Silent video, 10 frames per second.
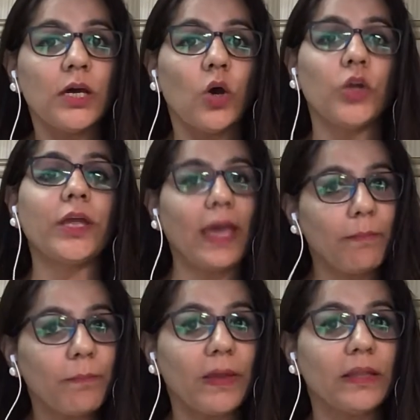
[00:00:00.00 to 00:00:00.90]
or the
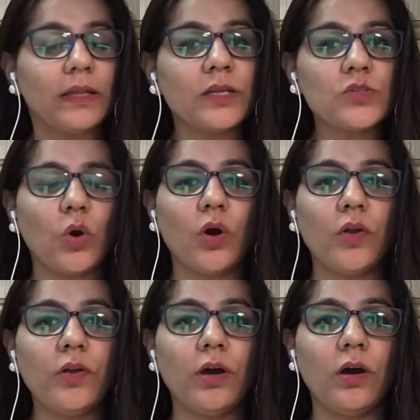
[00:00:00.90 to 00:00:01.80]
campaign that is
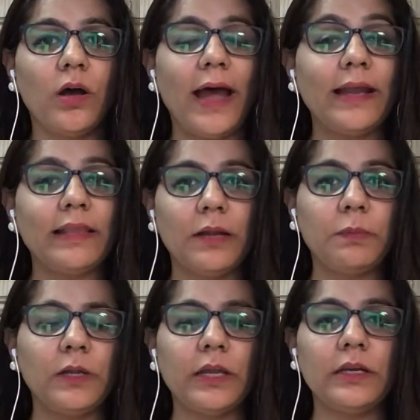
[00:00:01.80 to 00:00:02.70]
on at that
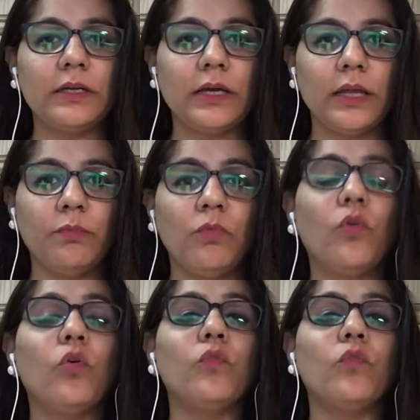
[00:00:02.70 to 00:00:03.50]
particular time